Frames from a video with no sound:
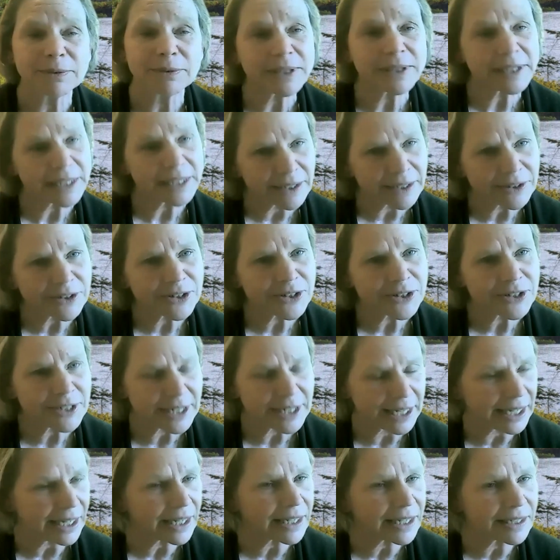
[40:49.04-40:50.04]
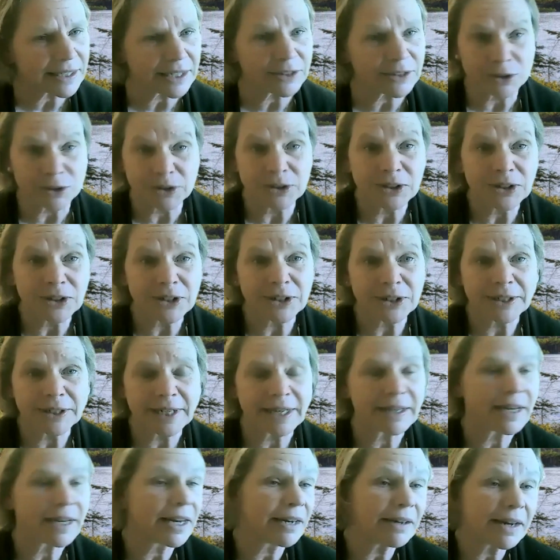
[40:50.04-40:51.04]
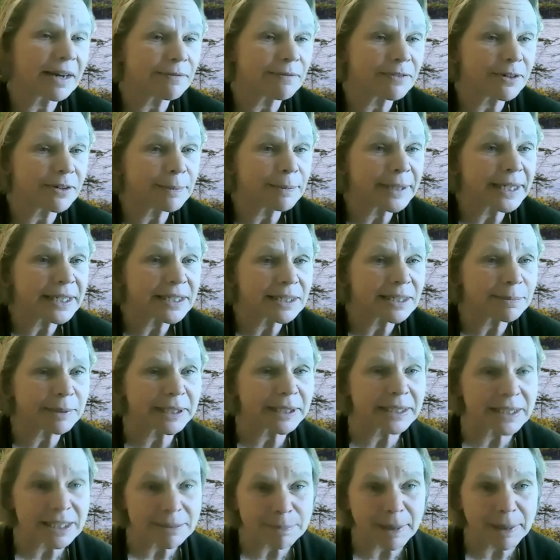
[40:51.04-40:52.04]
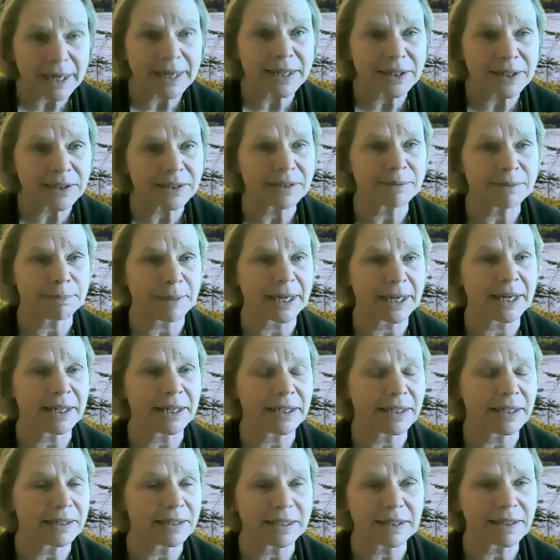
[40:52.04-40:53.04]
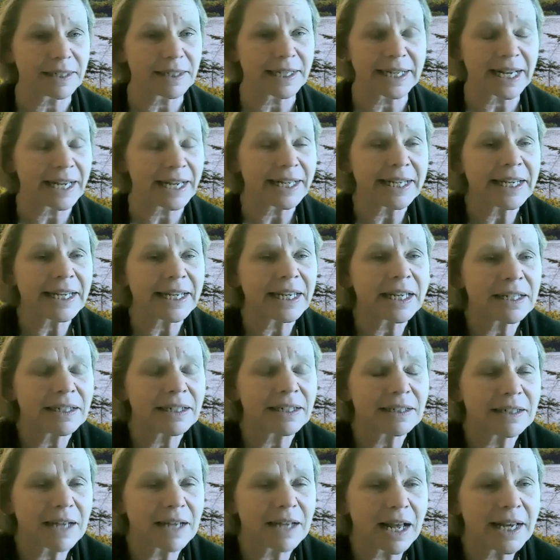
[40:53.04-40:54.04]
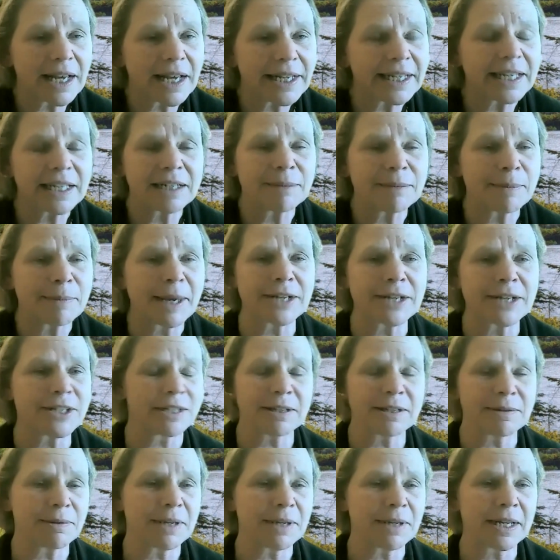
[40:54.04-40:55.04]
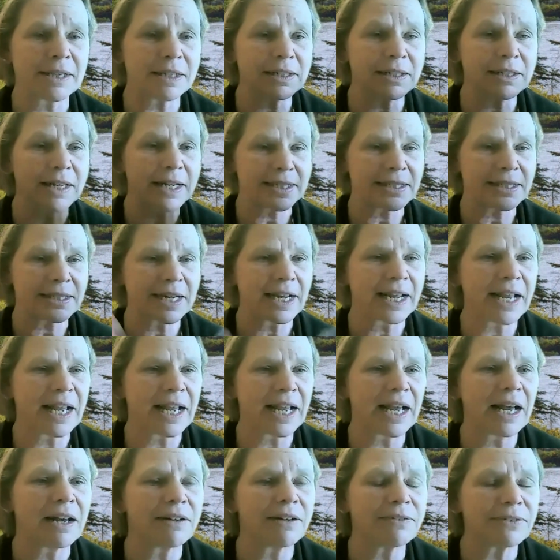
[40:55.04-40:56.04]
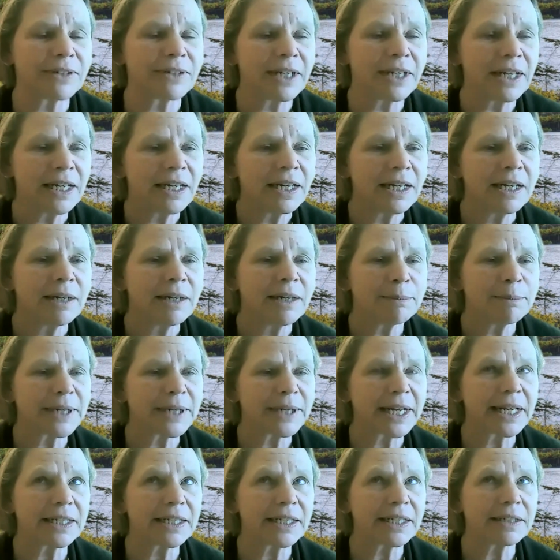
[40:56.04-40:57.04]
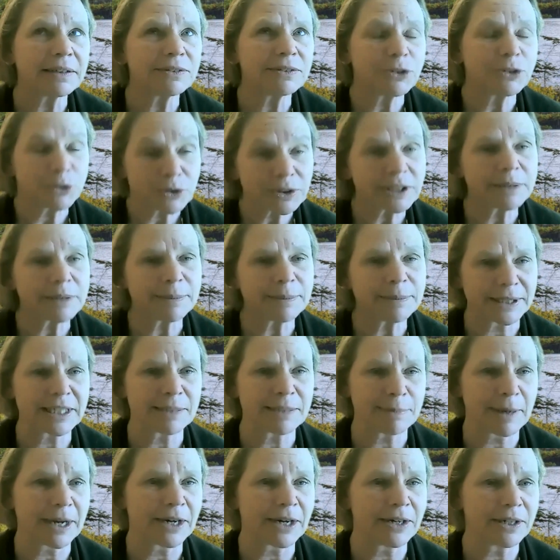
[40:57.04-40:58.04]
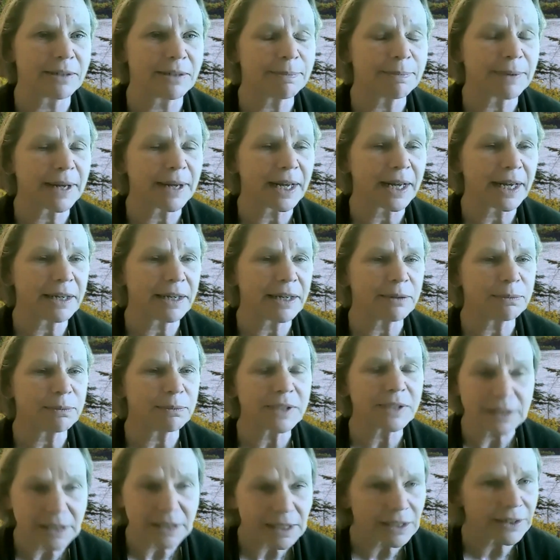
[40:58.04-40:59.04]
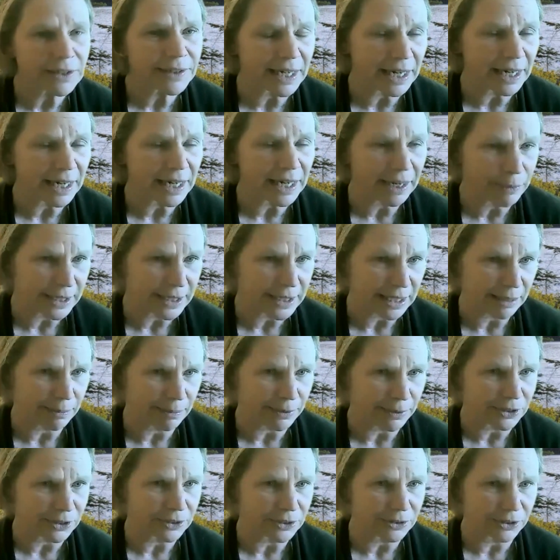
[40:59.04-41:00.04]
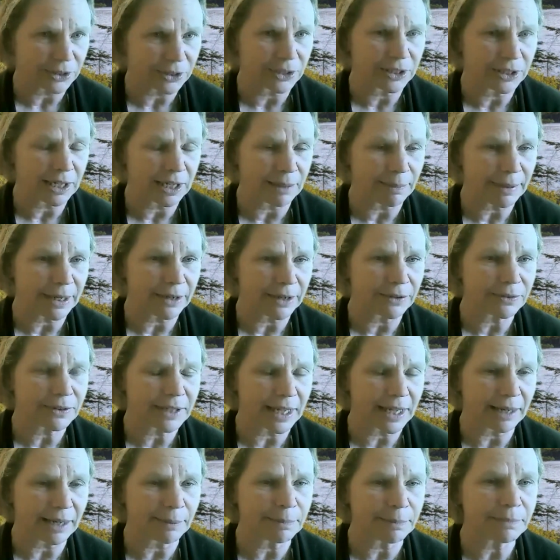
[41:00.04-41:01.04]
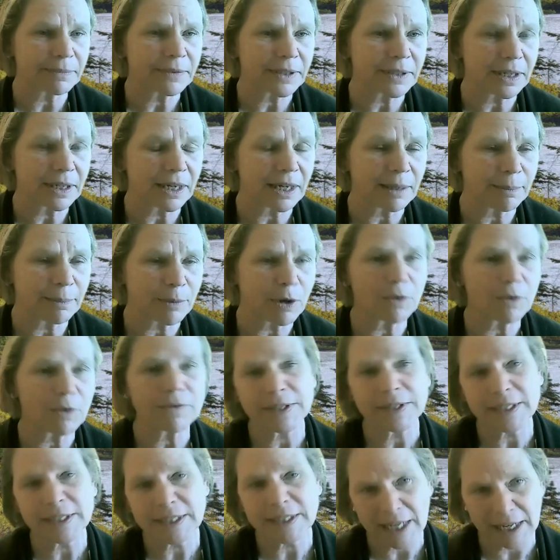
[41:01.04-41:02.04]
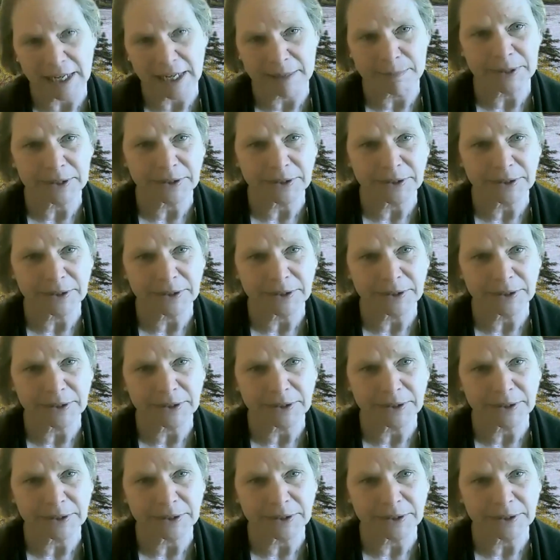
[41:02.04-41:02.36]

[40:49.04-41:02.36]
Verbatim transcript: really understand and learn and, and for me to be inspired by like i can't i can't imagine in the lens that i have but i can truly be inspired by the little that i was able to learn about them um, over this time